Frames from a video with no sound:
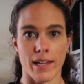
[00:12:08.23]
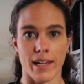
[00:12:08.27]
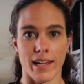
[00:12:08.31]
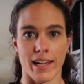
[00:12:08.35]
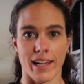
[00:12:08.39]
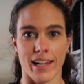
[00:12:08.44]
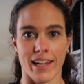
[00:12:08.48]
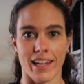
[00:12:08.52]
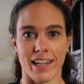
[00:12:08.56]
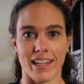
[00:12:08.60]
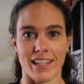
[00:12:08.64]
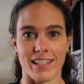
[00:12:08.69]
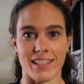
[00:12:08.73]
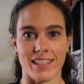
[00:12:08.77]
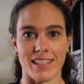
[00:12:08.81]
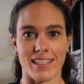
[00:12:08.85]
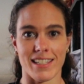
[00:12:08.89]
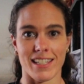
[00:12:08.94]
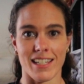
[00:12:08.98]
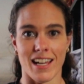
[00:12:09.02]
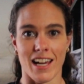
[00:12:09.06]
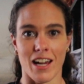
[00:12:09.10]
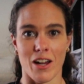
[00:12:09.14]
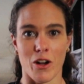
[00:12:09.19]
And
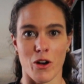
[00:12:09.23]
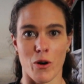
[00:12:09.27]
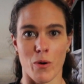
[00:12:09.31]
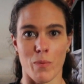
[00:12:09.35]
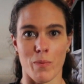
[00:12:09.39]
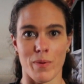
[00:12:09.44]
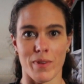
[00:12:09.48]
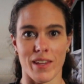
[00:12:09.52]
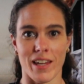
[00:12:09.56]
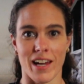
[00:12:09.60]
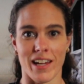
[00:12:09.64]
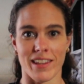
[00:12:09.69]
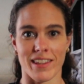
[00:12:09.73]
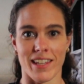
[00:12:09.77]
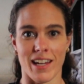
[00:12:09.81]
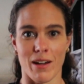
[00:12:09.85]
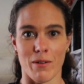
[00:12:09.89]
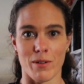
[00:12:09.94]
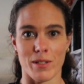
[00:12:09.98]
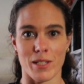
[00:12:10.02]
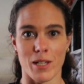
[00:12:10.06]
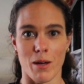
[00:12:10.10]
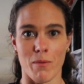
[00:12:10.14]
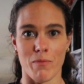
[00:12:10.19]
I hope that
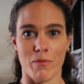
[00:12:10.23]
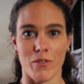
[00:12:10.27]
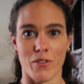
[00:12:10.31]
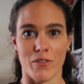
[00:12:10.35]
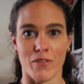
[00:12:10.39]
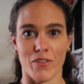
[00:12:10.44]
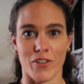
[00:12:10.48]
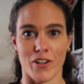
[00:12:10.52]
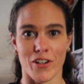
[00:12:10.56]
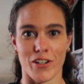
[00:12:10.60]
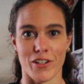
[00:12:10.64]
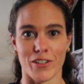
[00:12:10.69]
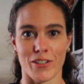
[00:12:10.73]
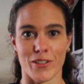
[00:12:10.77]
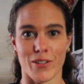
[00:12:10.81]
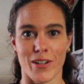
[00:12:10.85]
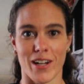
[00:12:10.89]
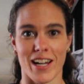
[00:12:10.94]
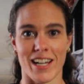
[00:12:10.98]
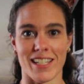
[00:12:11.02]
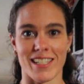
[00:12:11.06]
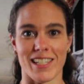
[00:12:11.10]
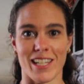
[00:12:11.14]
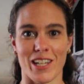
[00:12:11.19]
was helpful for you
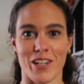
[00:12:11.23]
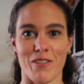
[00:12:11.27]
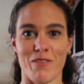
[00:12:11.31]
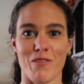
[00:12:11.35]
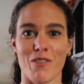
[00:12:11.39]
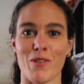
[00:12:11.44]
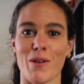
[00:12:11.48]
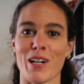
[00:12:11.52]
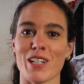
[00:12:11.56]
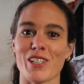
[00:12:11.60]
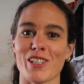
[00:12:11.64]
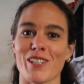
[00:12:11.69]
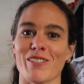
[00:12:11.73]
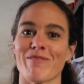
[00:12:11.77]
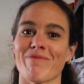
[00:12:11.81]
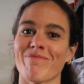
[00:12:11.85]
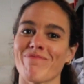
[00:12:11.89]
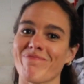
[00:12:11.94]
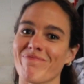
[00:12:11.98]
guys. Thank you for watching.